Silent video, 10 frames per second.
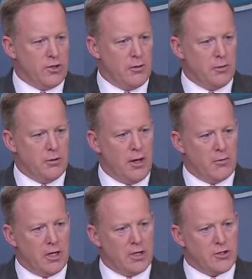to try to build
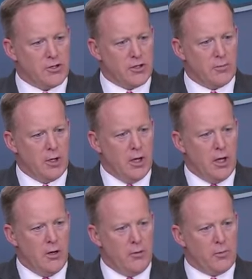that relationship
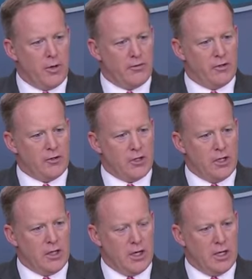with President
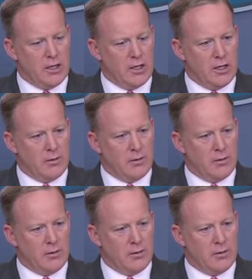Xi and.